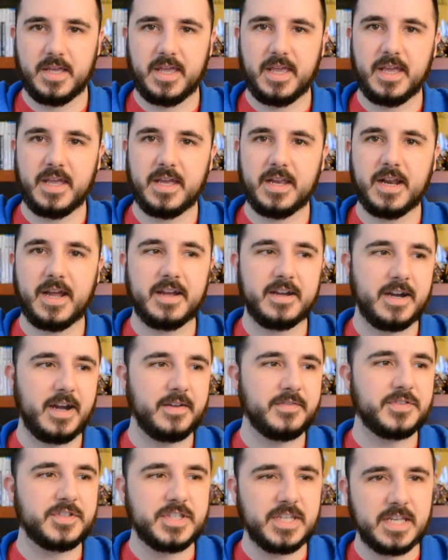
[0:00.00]
and
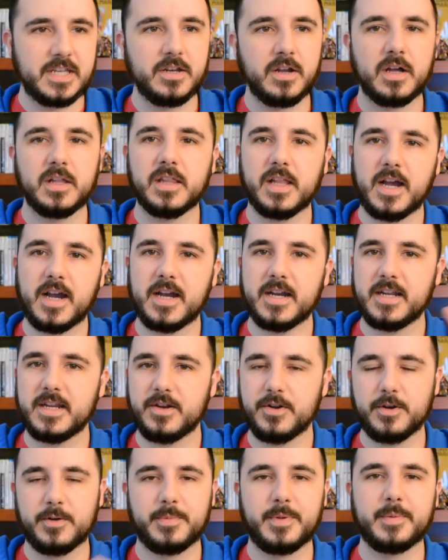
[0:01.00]
I've seen online and
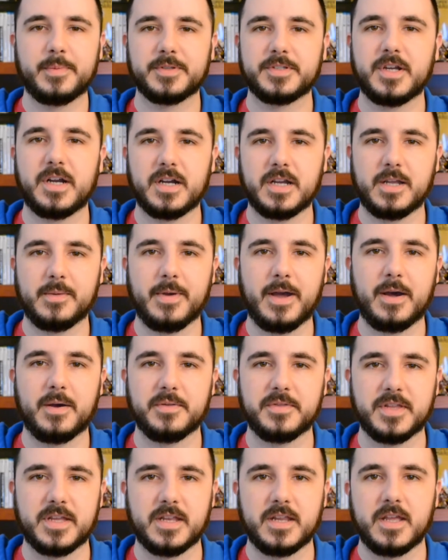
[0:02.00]
heard people talk
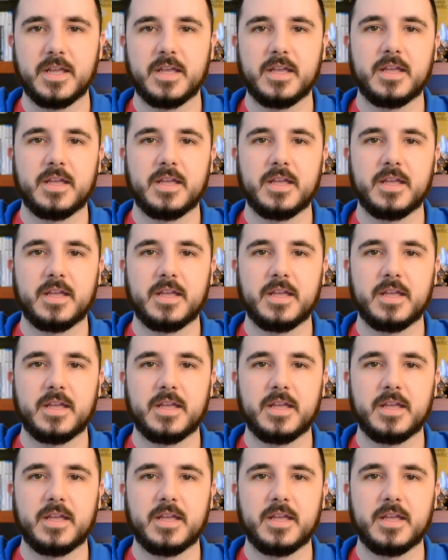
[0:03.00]
about that